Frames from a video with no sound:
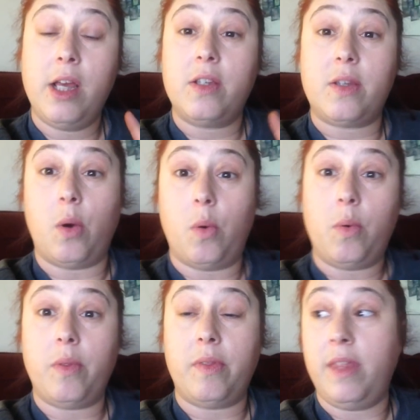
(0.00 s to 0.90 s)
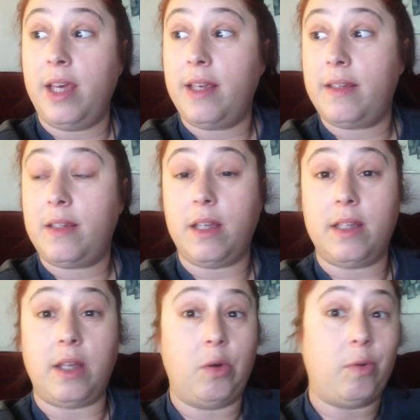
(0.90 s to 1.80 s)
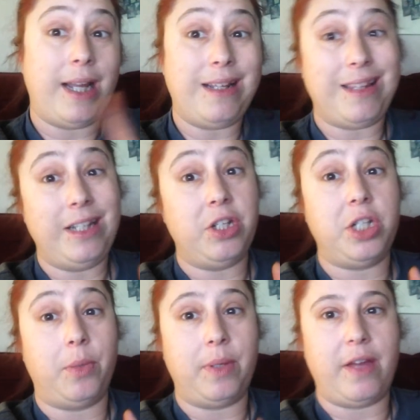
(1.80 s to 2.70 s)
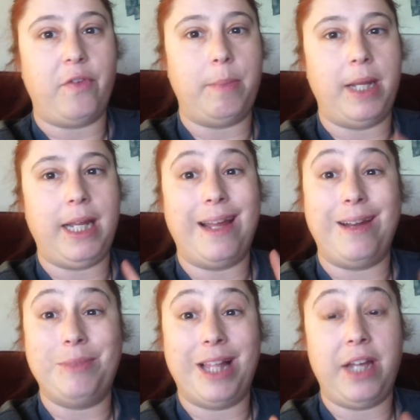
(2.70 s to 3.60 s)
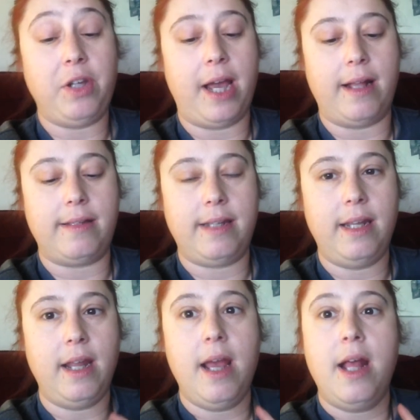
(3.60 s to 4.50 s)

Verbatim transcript: So, this is a great thing to share with everybody, and I'm glad you asked it.